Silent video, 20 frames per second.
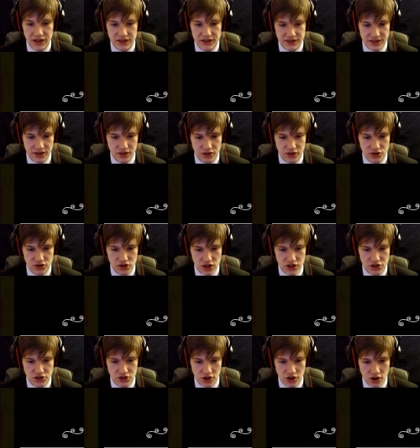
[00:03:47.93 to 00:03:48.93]
Steal his
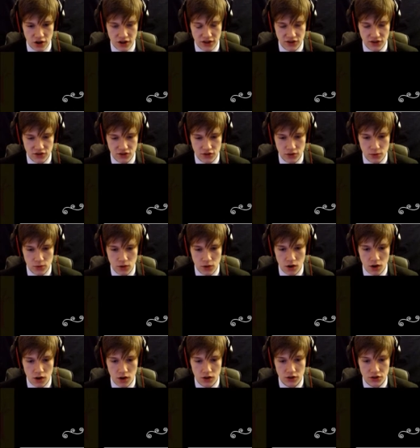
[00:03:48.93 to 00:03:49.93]
lunch, your heart is too
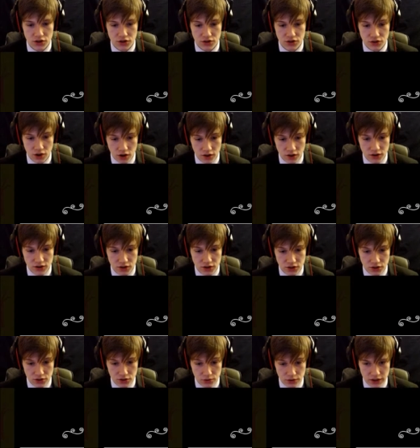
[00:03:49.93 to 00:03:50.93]
hot, dark
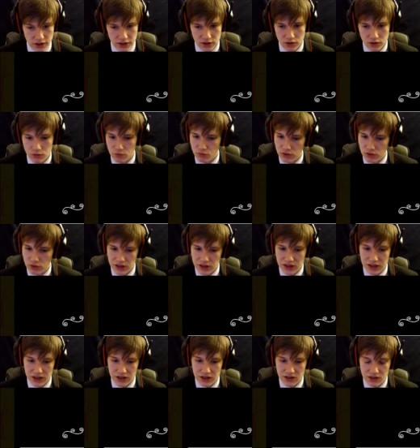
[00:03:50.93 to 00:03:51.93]
to do this.
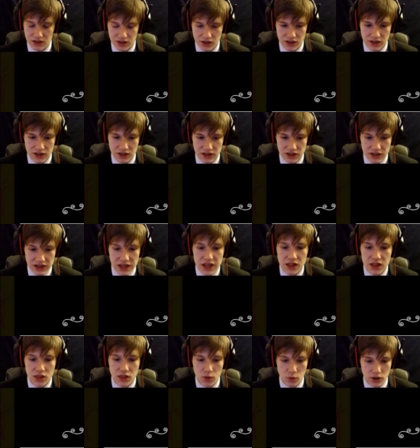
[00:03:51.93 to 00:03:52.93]
Really,
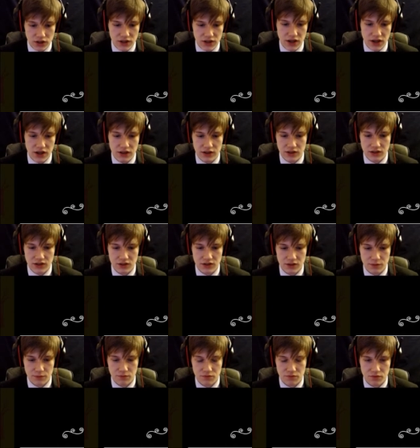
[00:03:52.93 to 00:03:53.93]
eat the woodcutter.
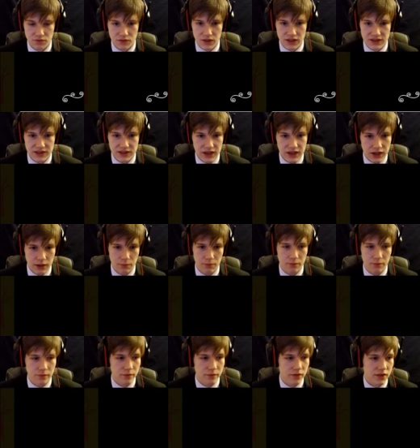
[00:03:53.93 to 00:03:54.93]
Let's eat
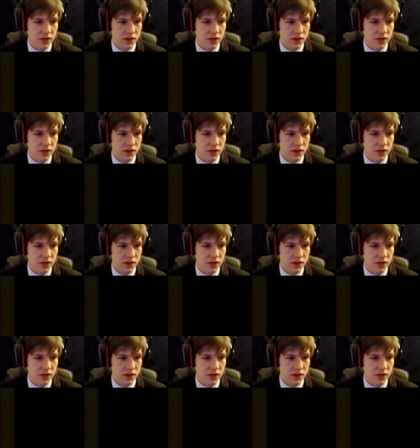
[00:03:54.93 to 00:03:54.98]
him.